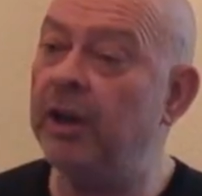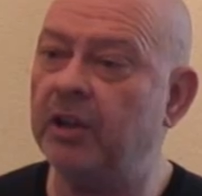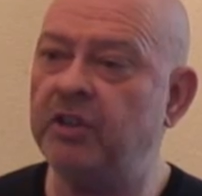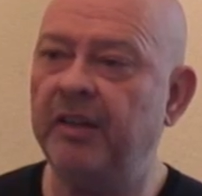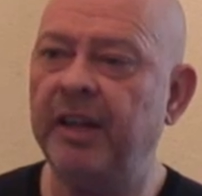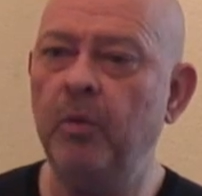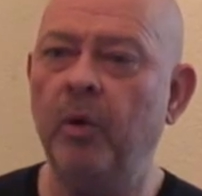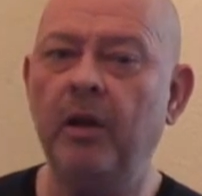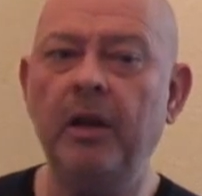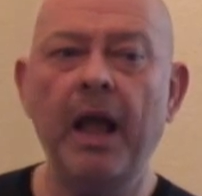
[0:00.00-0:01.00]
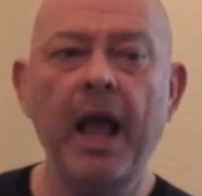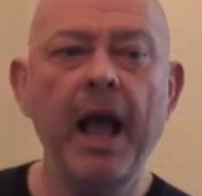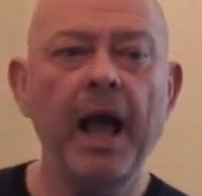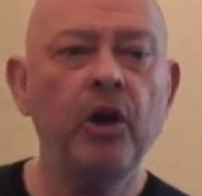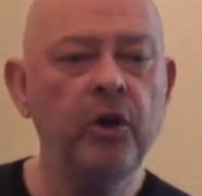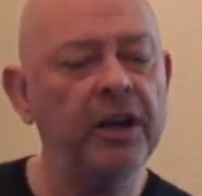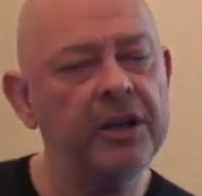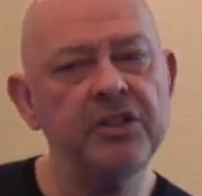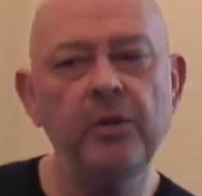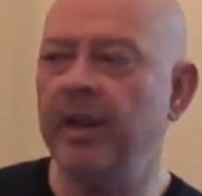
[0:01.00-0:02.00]
actually think, well, could I
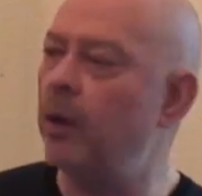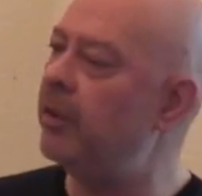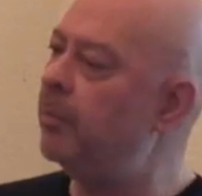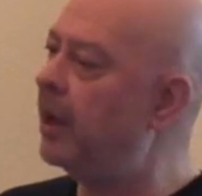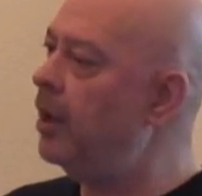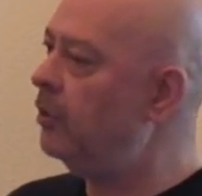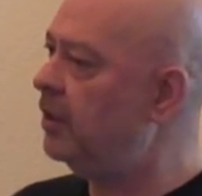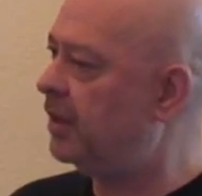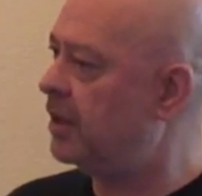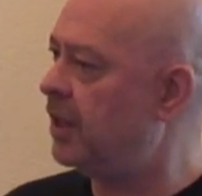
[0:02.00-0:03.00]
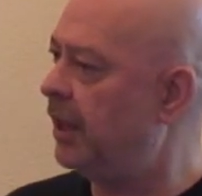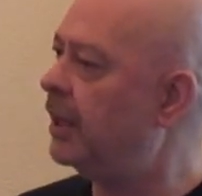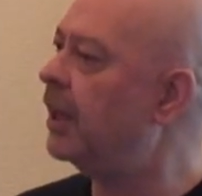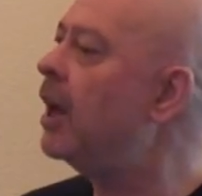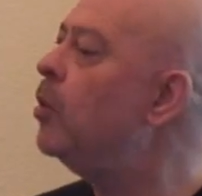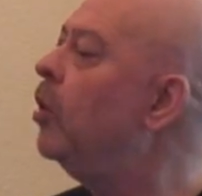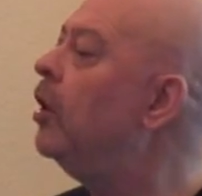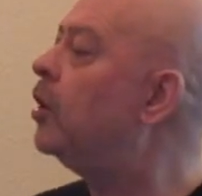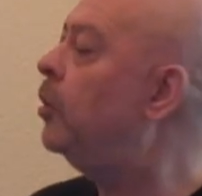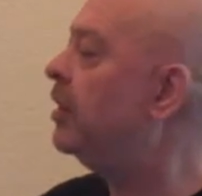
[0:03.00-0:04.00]
do that with my own city? Can I
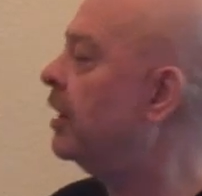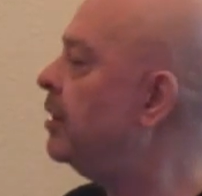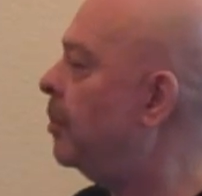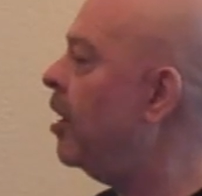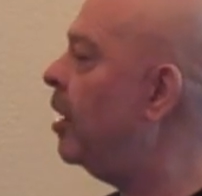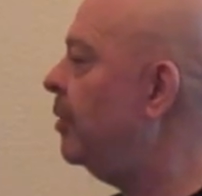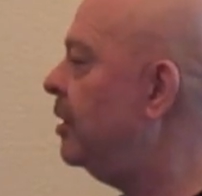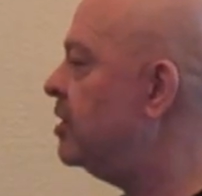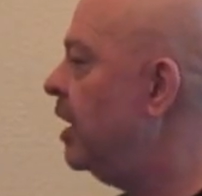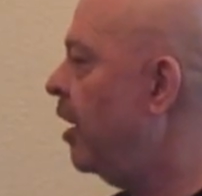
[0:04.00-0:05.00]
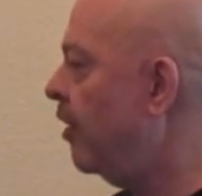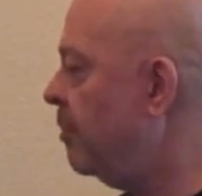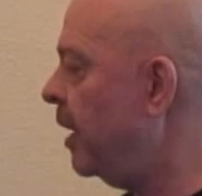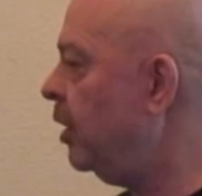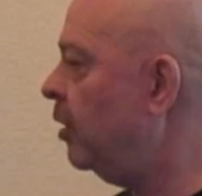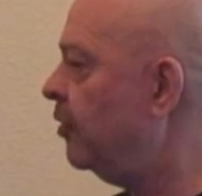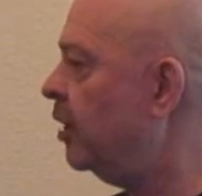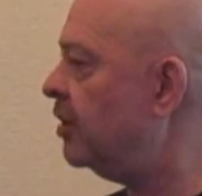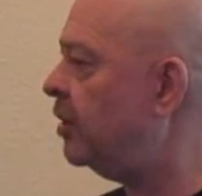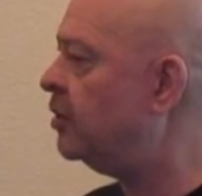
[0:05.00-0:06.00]
work with the department of my
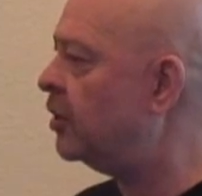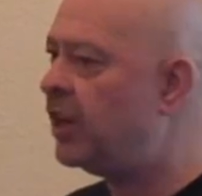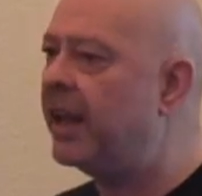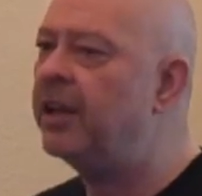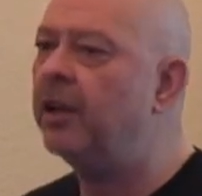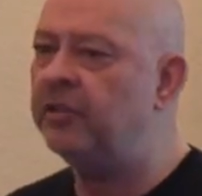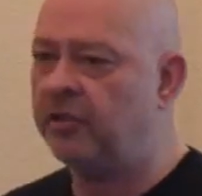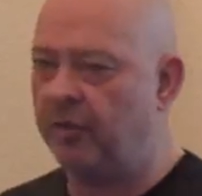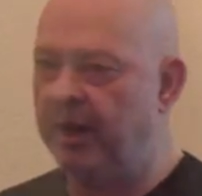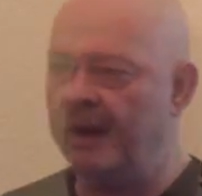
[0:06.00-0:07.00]
university to take a street?